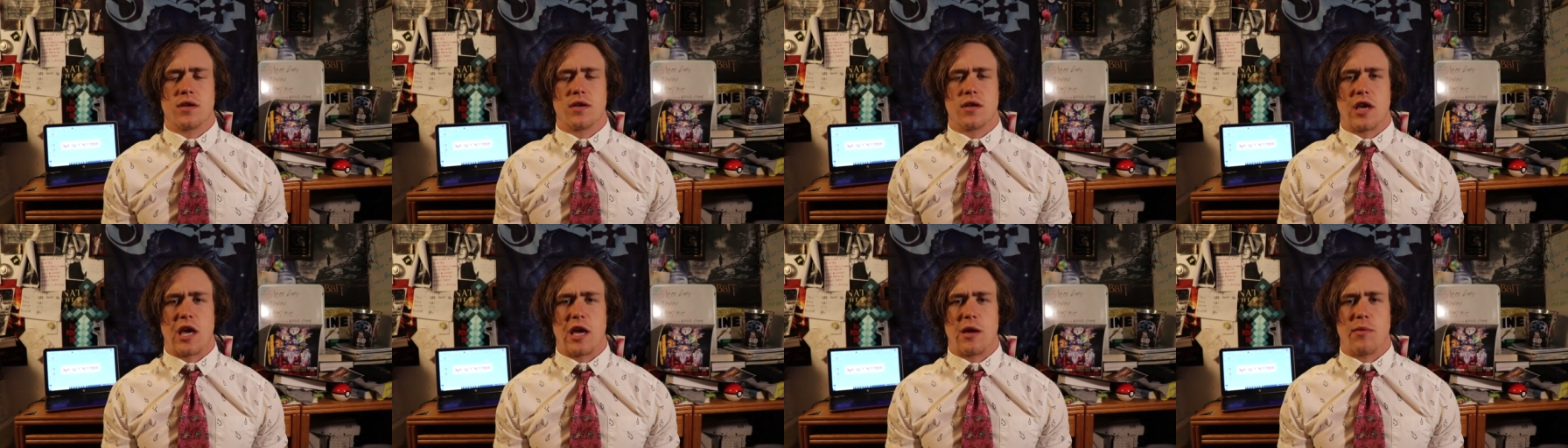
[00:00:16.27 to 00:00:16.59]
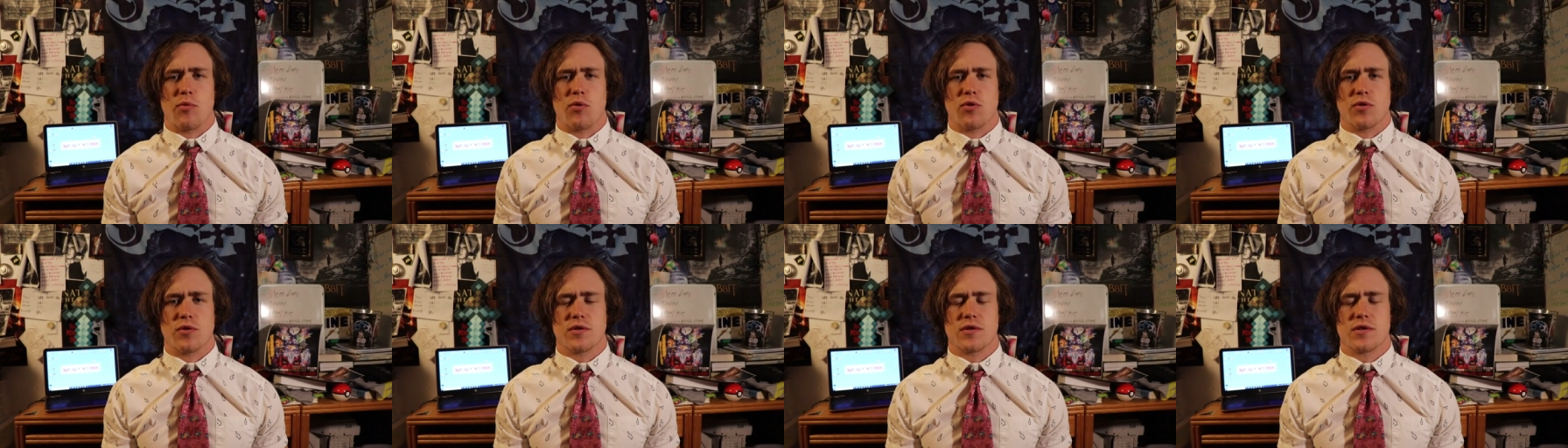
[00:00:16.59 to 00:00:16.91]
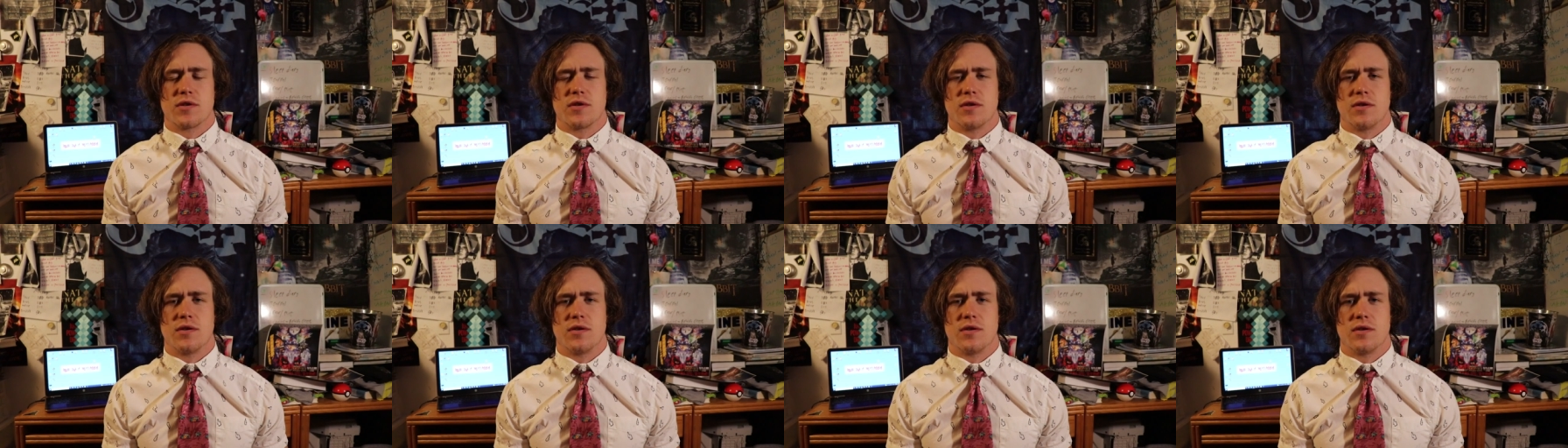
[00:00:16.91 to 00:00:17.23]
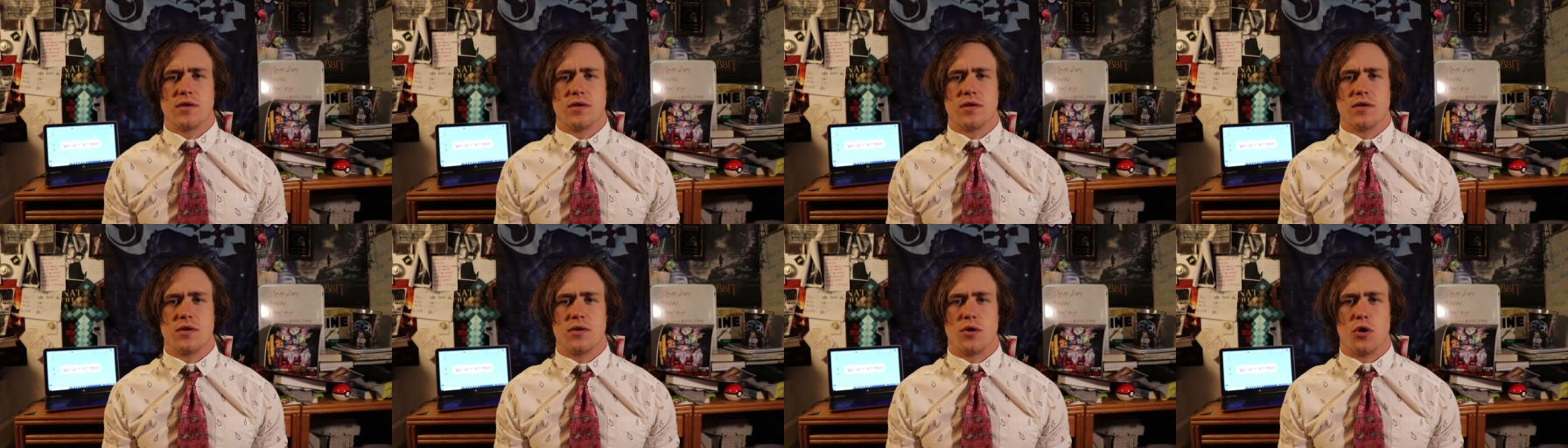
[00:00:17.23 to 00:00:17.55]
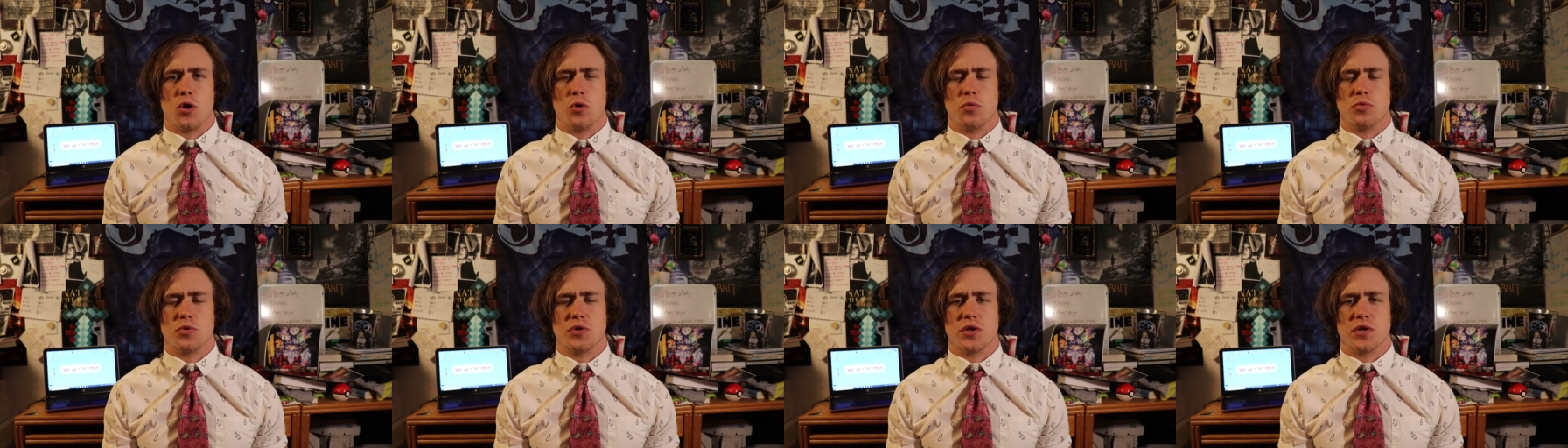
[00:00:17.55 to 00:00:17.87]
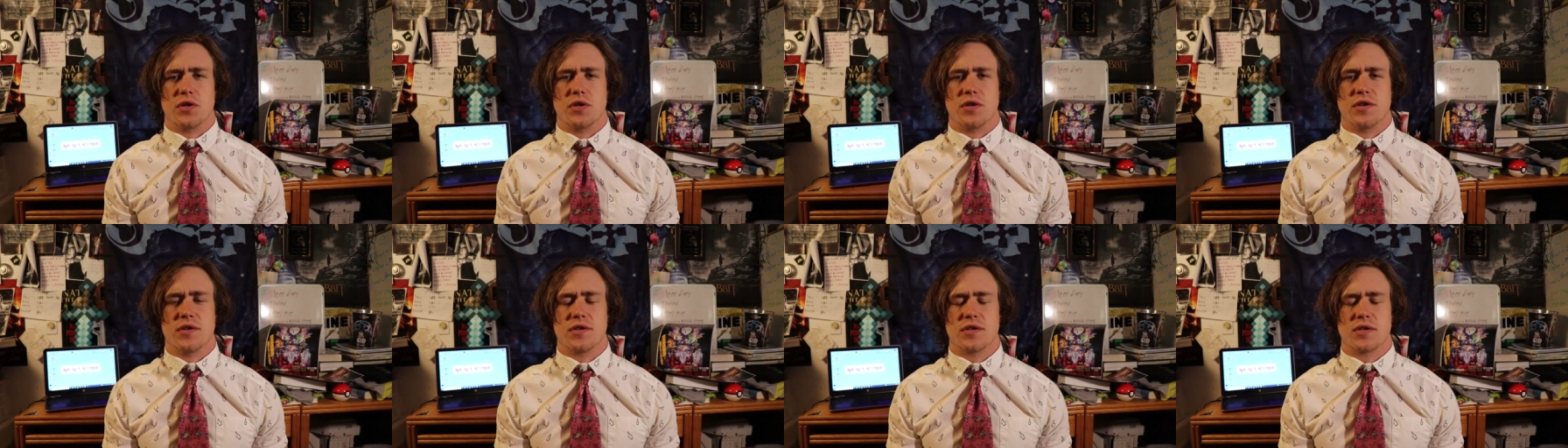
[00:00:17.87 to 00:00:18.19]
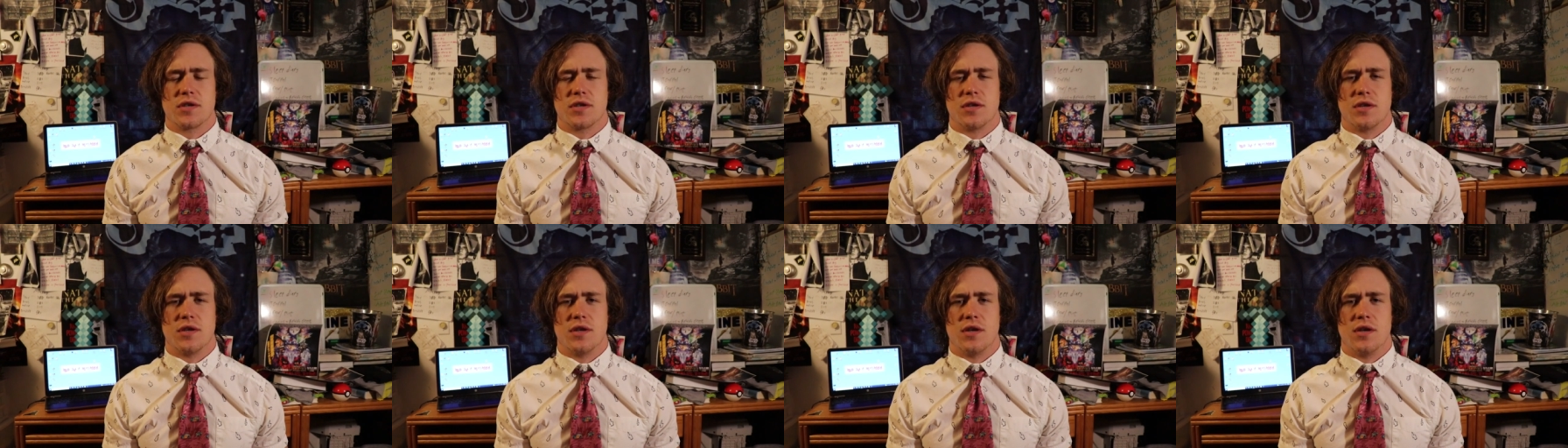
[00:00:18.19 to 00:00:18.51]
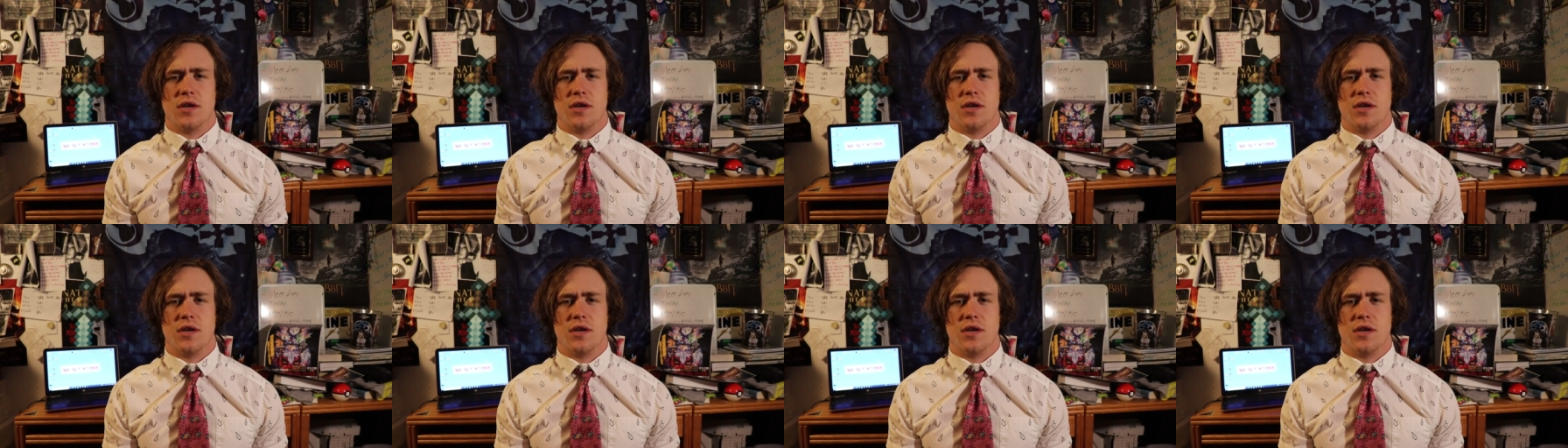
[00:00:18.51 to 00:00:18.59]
gamers, home chilies.